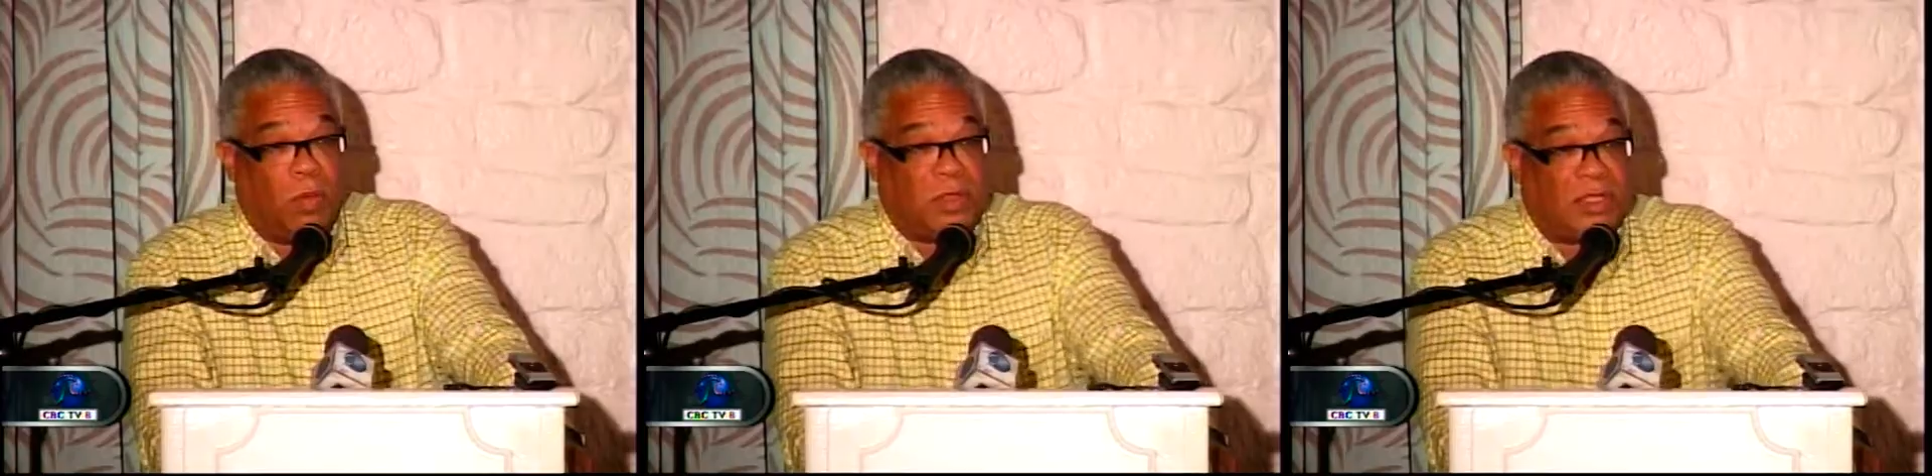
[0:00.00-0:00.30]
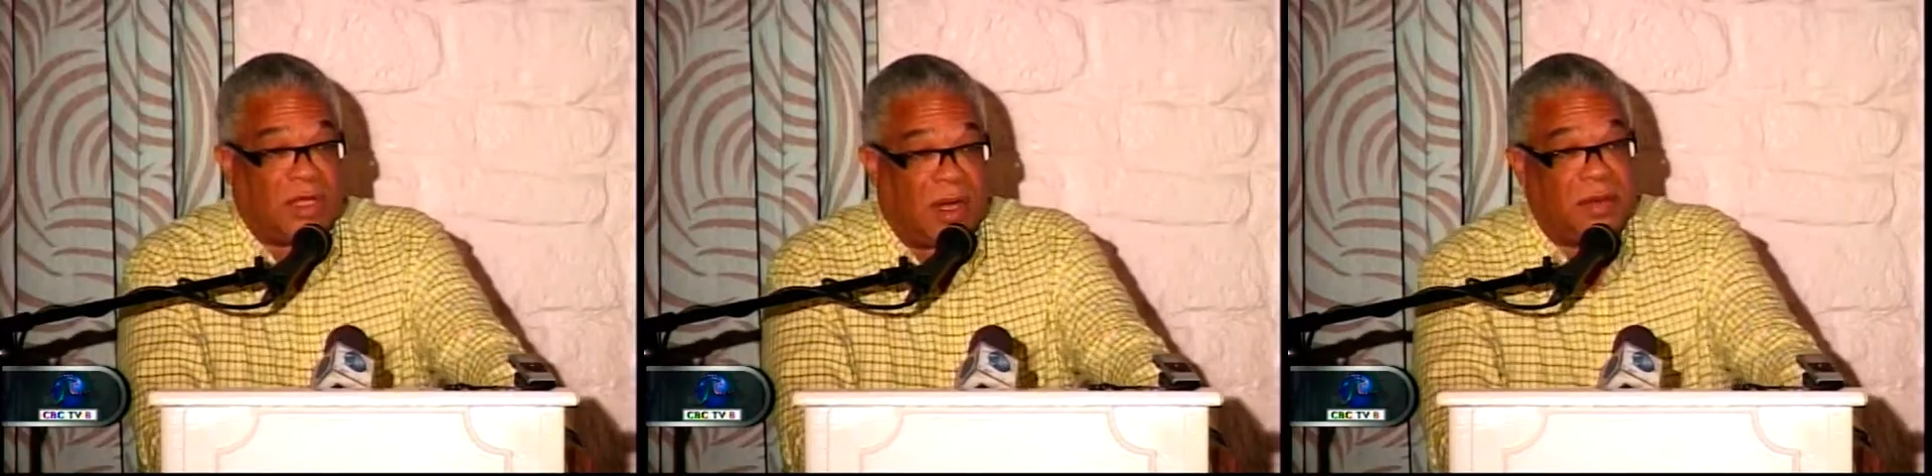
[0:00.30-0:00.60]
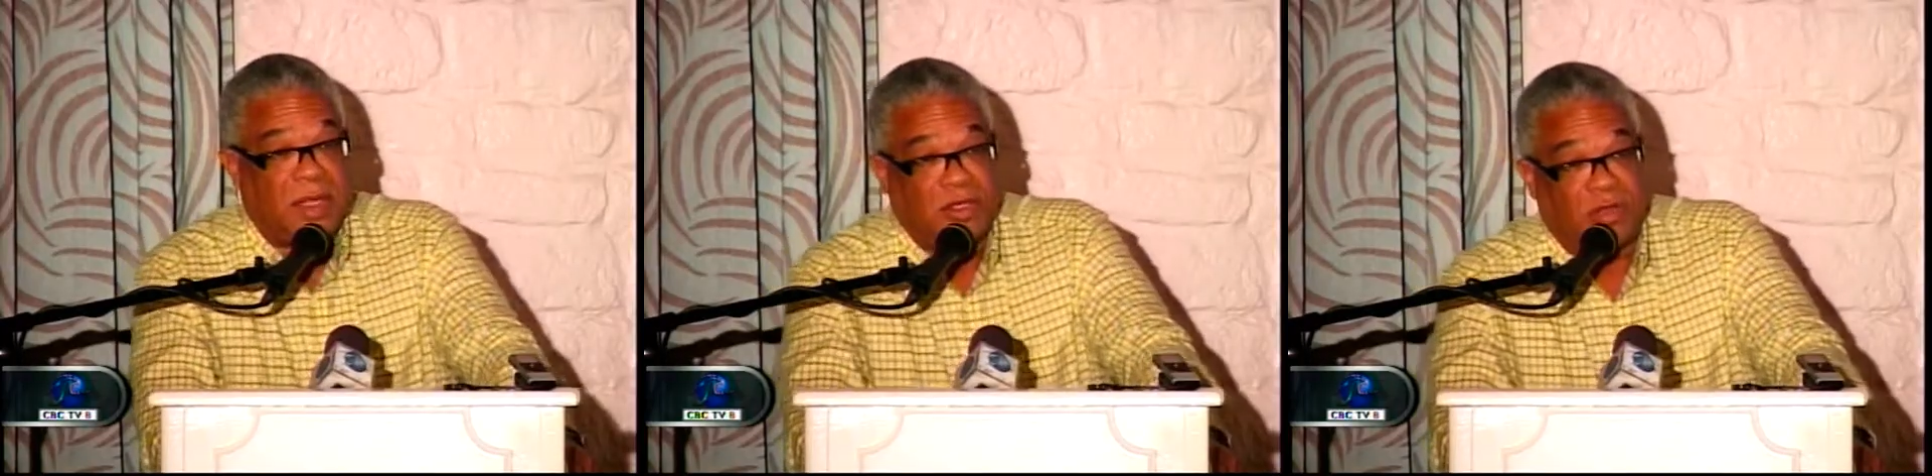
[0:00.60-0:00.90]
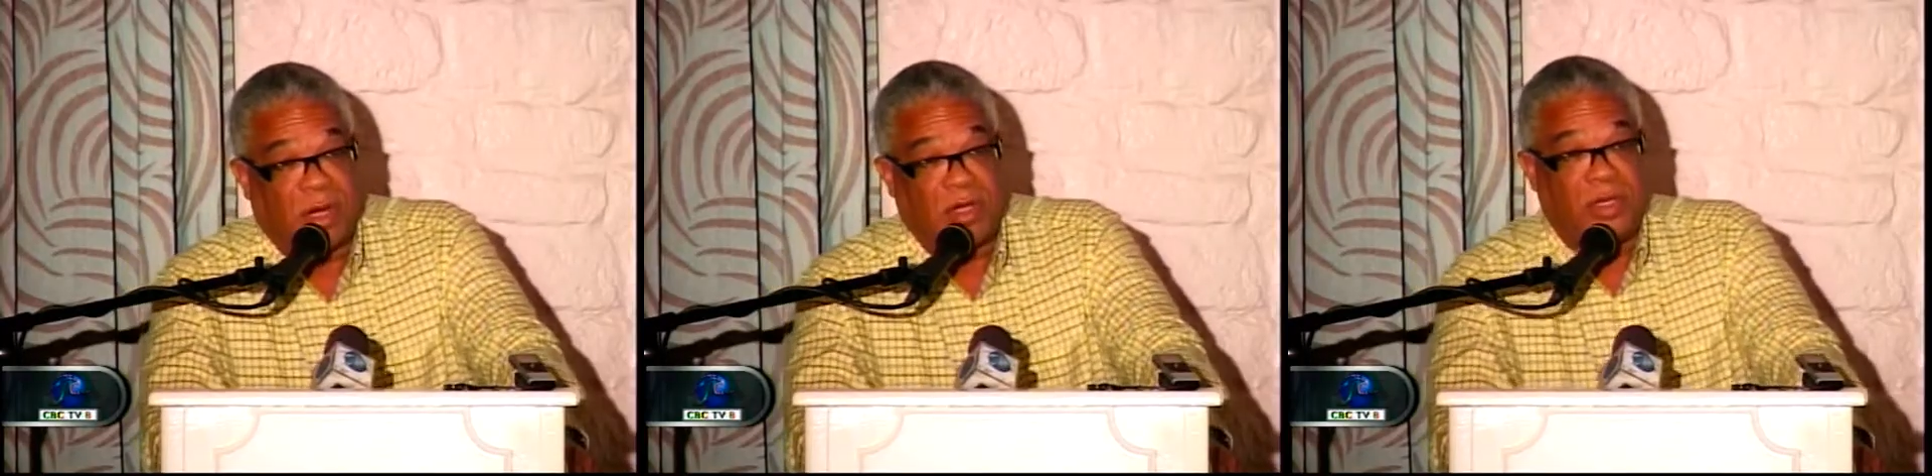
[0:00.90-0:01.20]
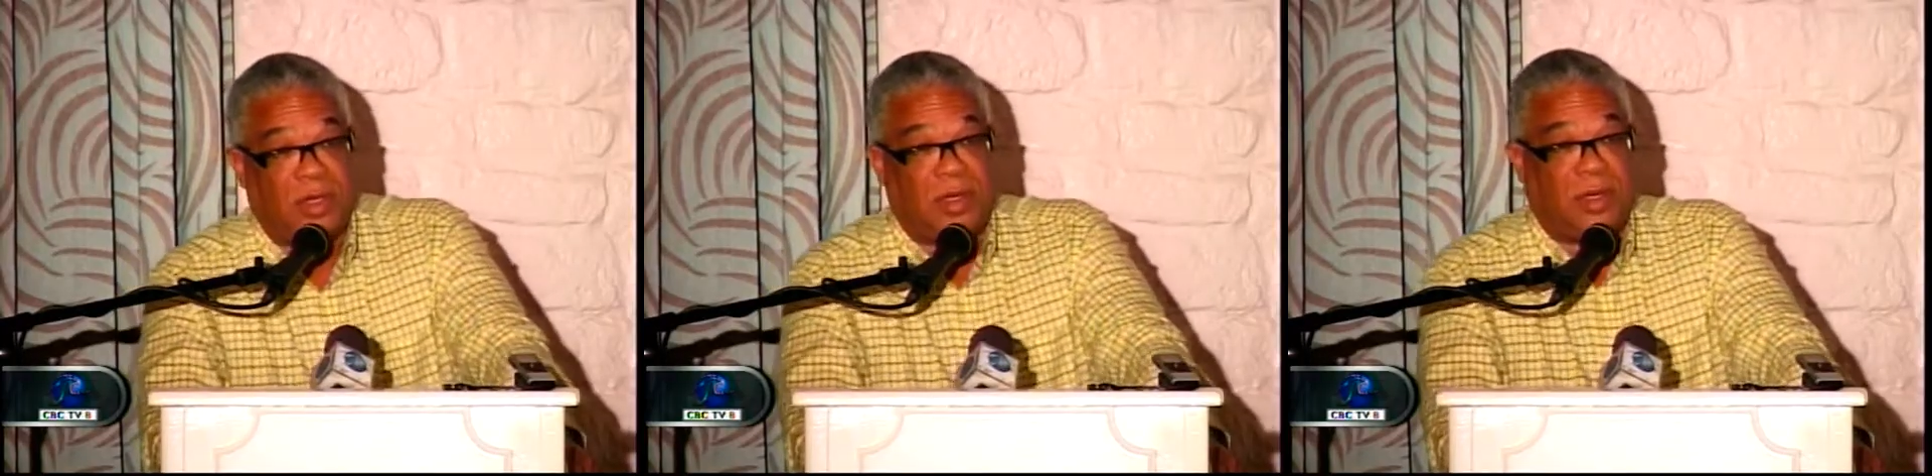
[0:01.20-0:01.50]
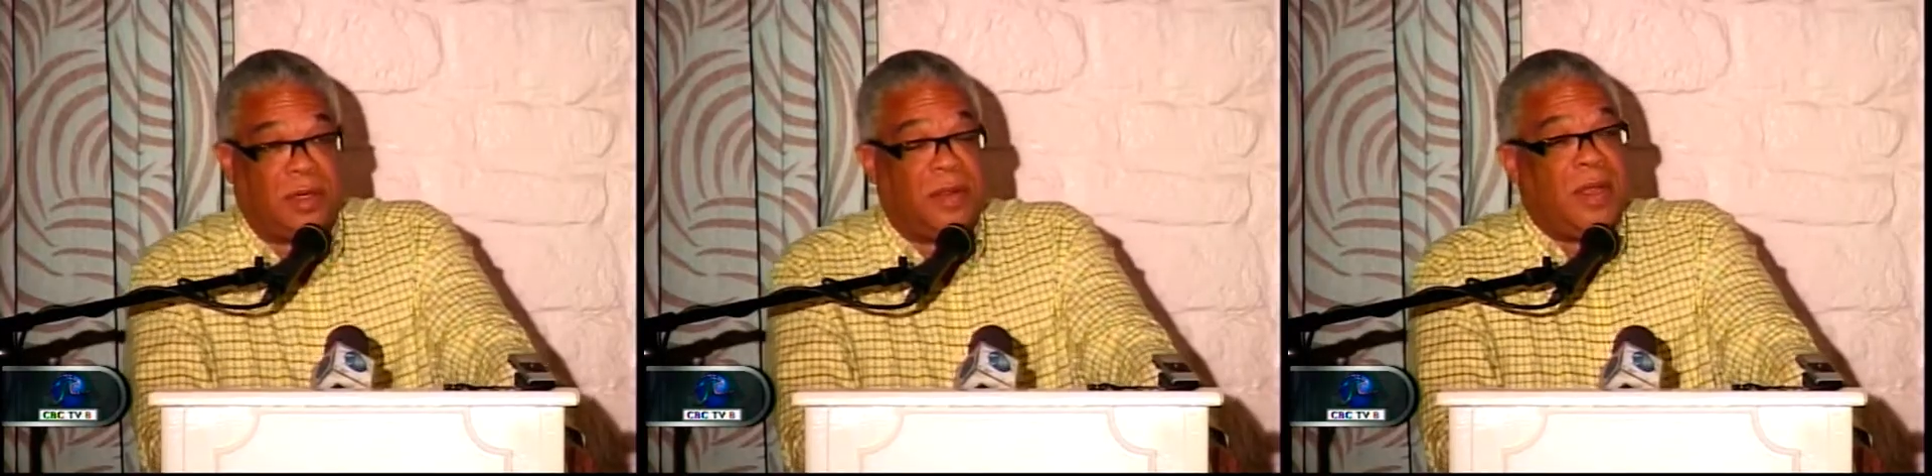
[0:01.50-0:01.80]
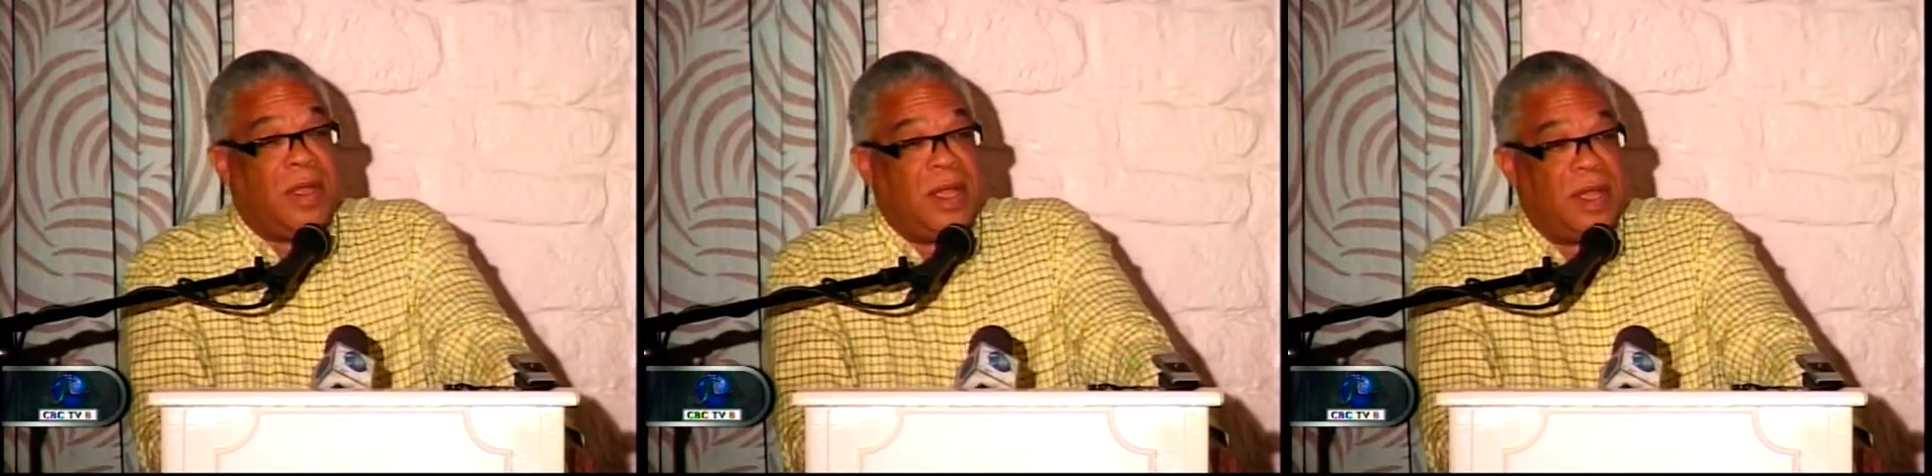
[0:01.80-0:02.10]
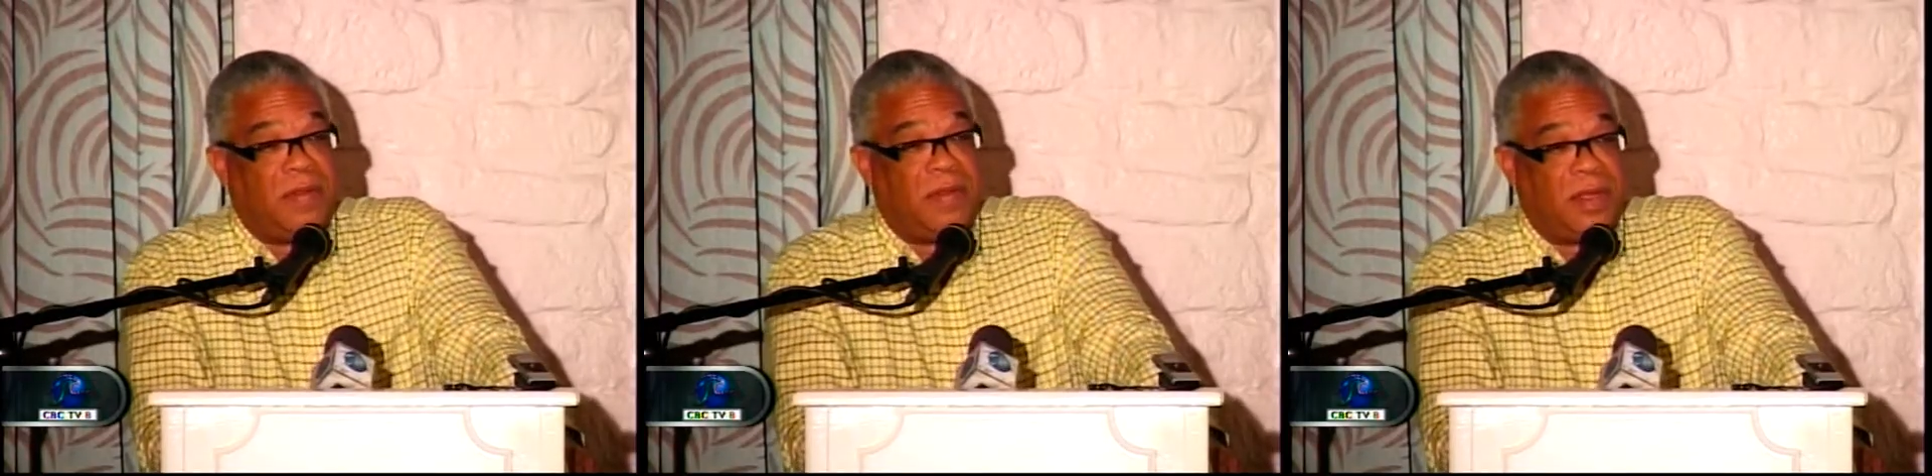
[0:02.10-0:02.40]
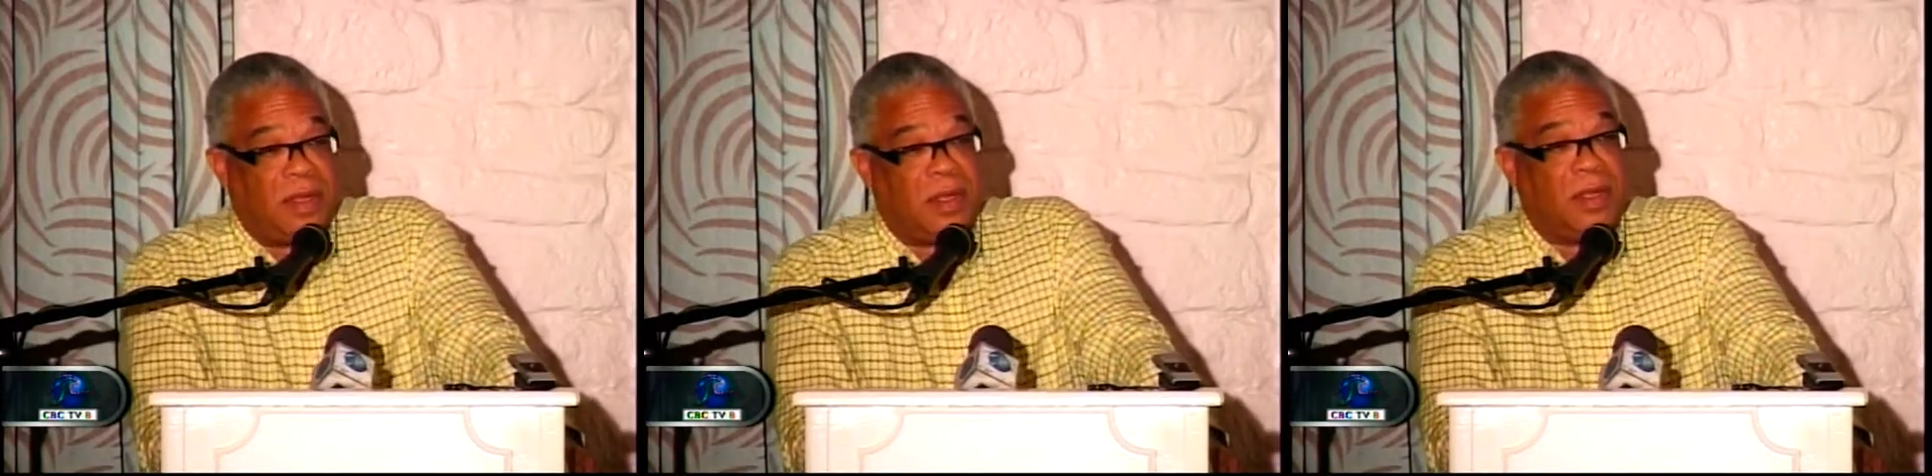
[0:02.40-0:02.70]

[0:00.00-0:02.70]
to start construction there in the